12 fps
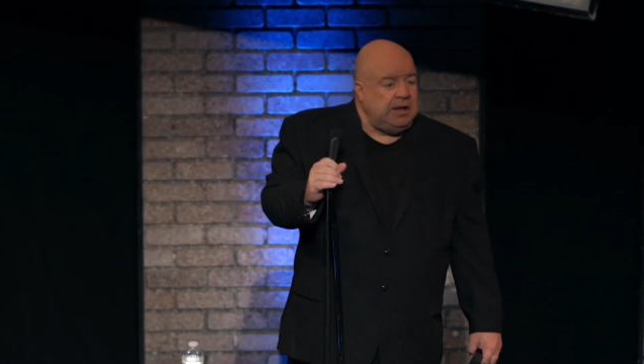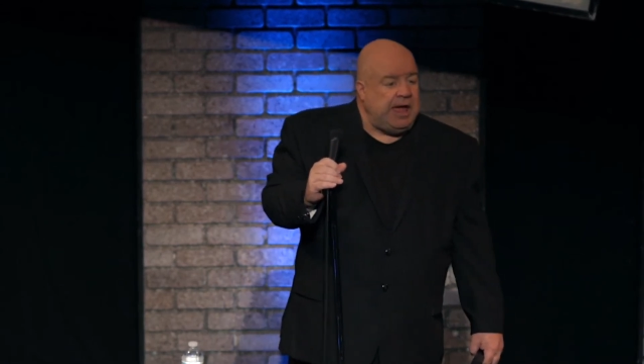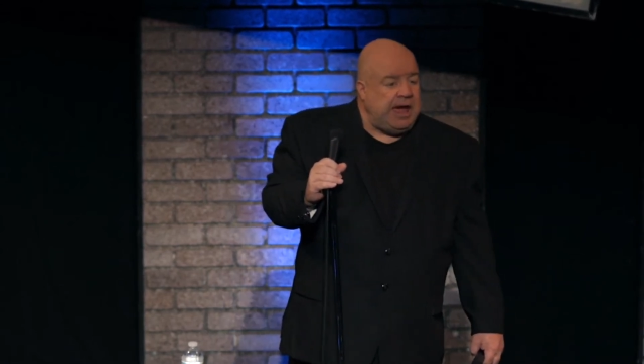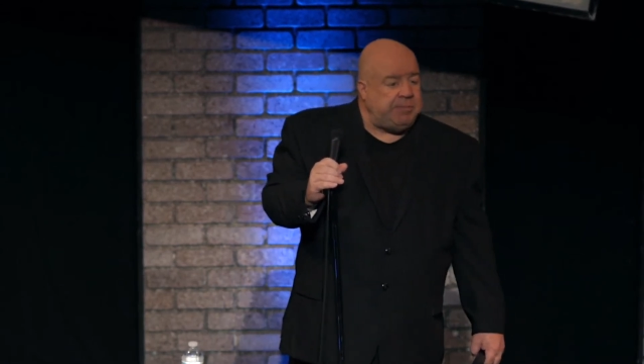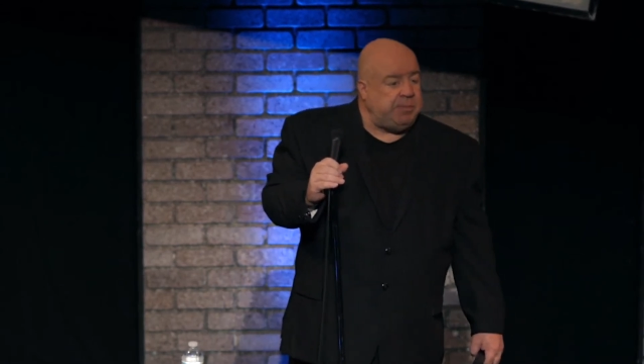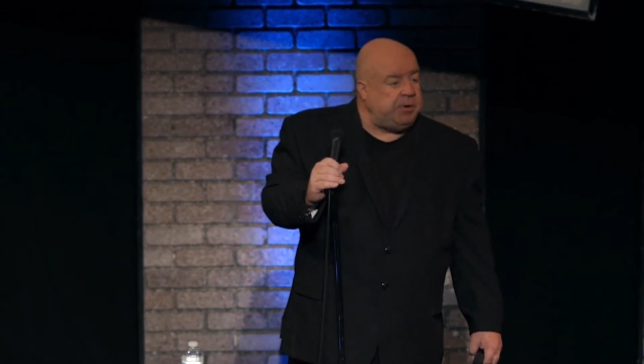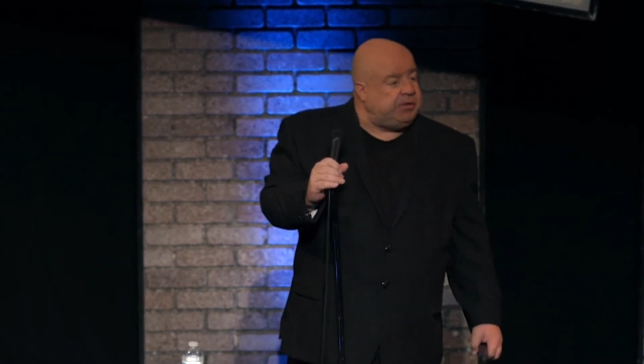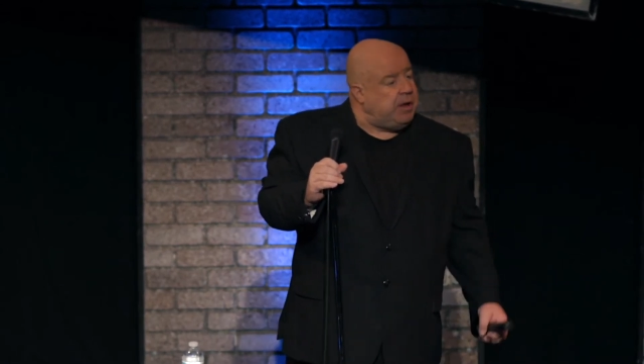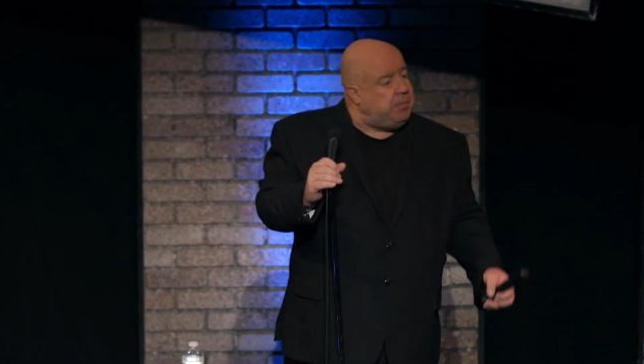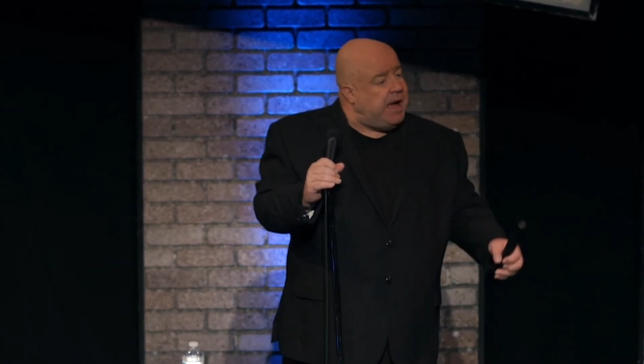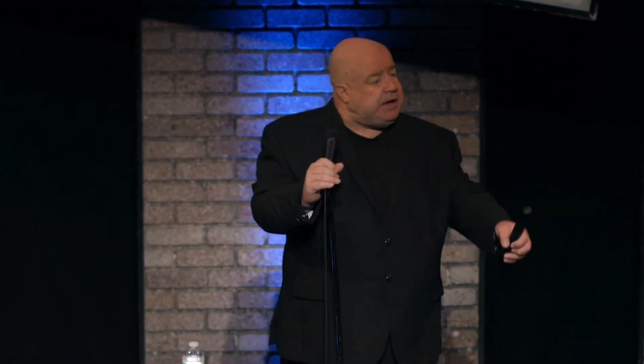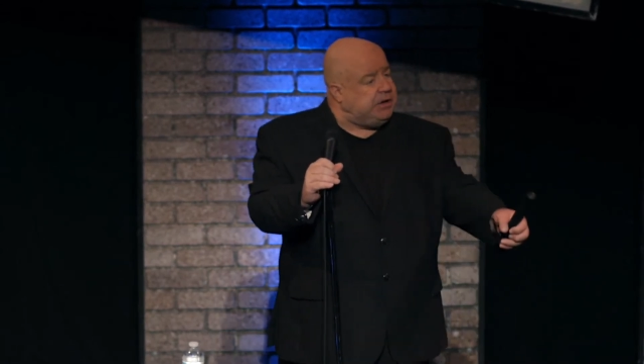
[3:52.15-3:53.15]
Happy birthday.
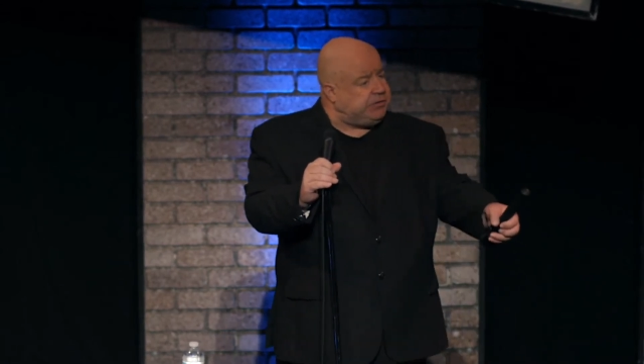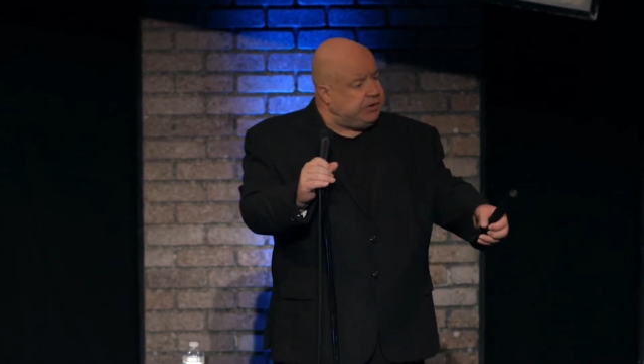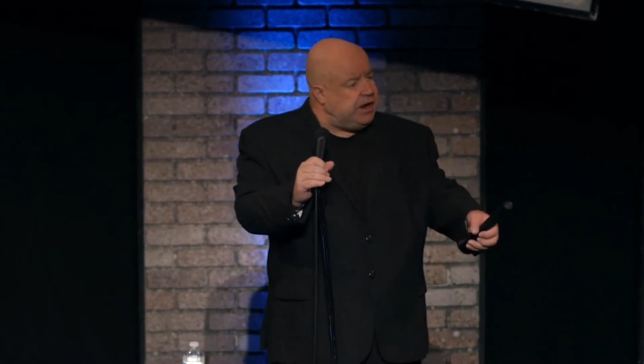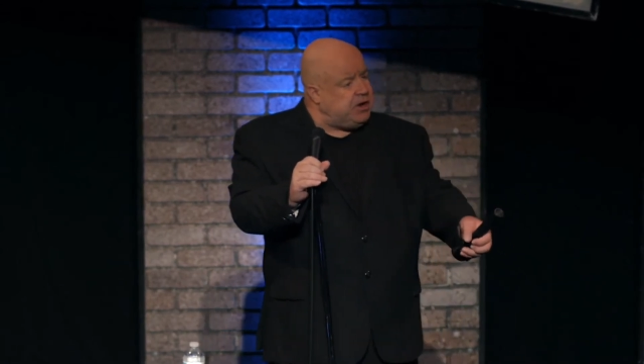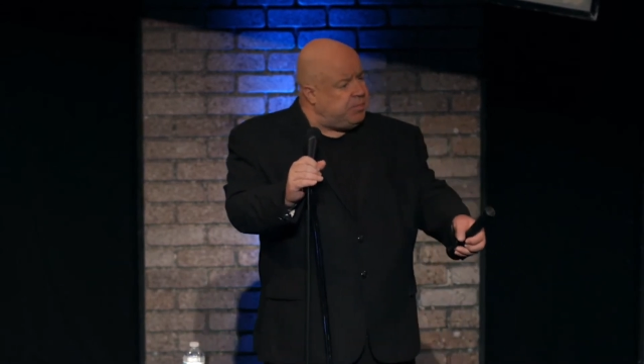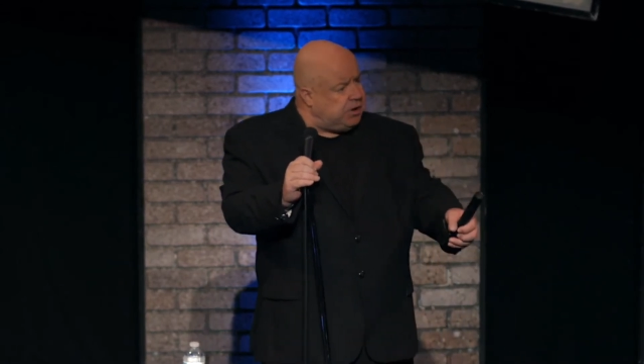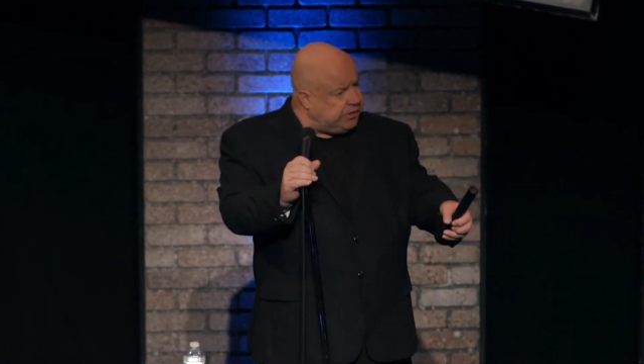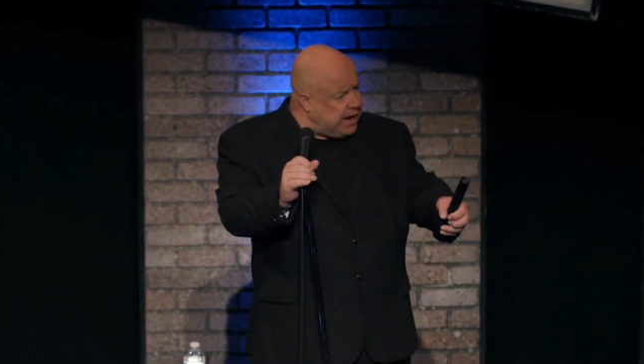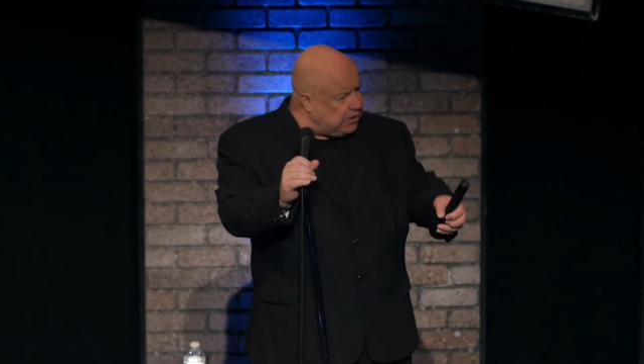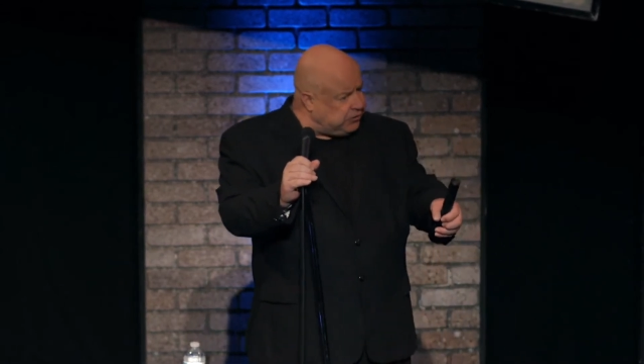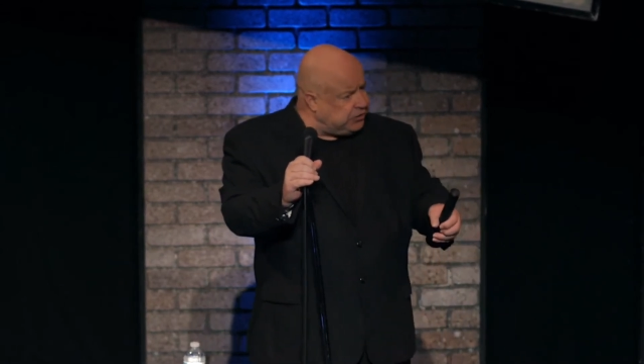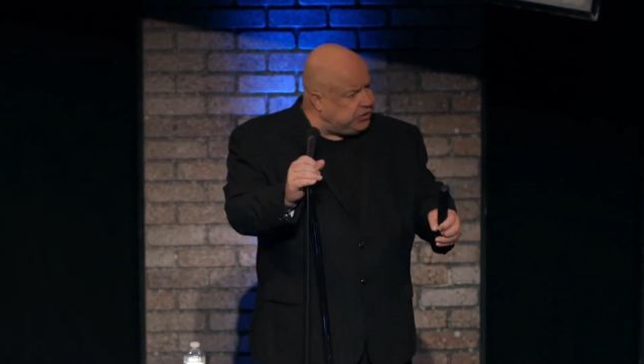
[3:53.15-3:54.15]
Mike, is today your birthday?
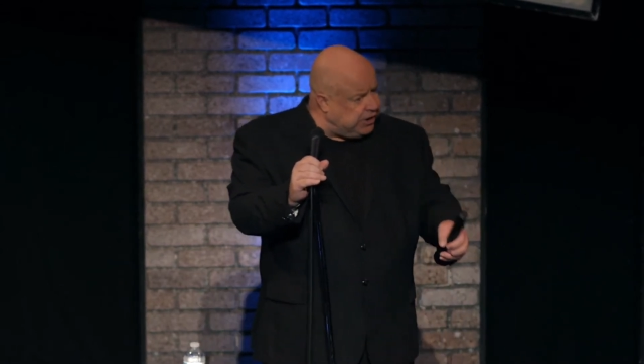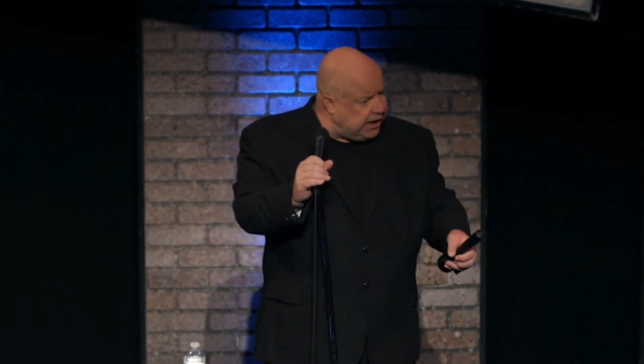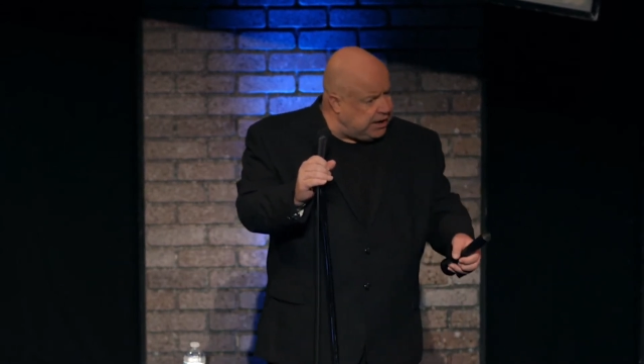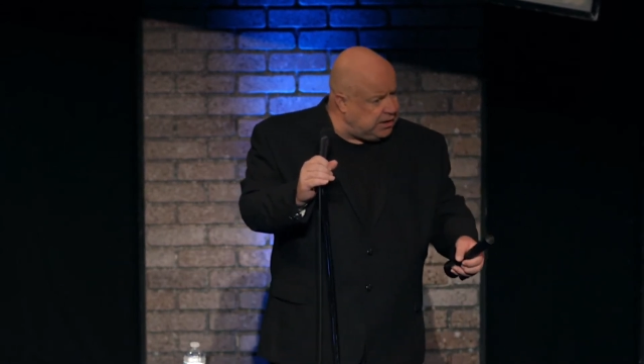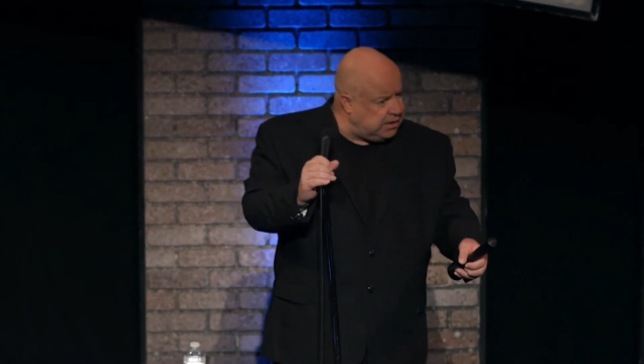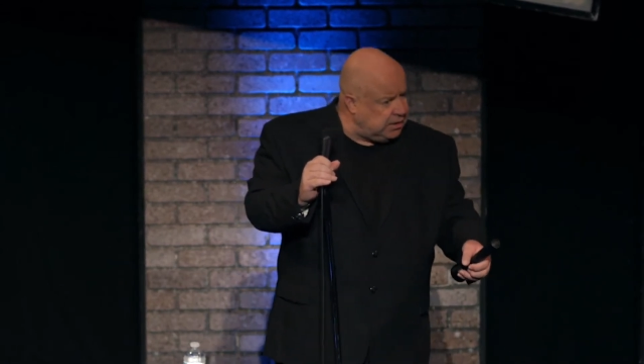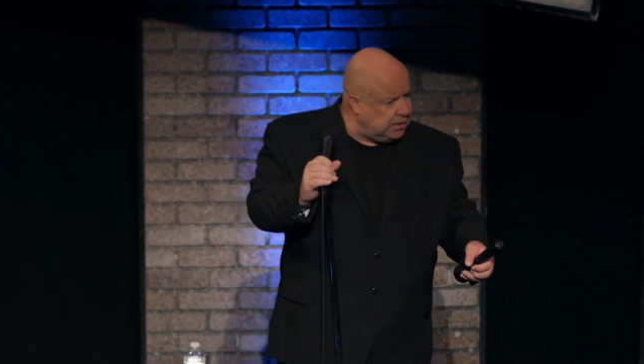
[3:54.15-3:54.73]
Actually, today?